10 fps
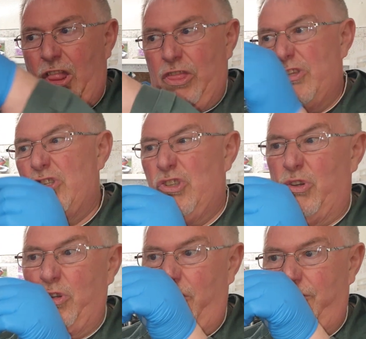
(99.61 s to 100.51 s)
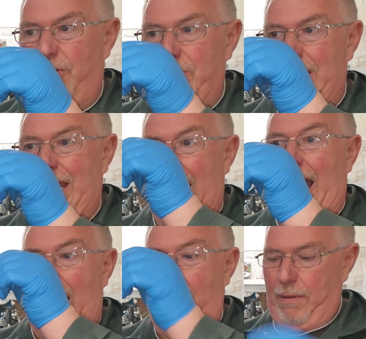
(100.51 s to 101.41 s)
the suck from the
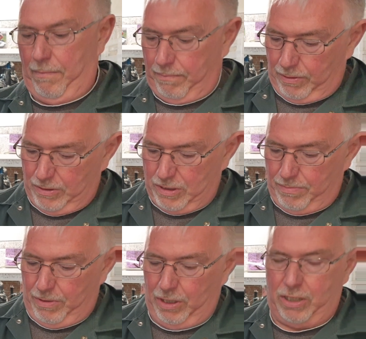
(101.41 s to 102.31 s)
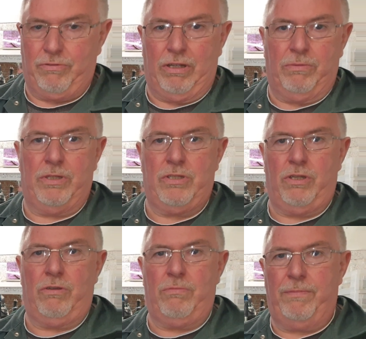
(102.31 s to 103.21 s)
carb pulls the mercury up the
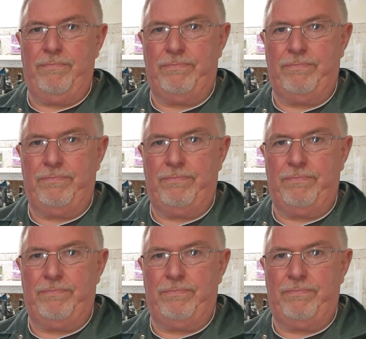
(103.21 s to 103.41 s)
tube.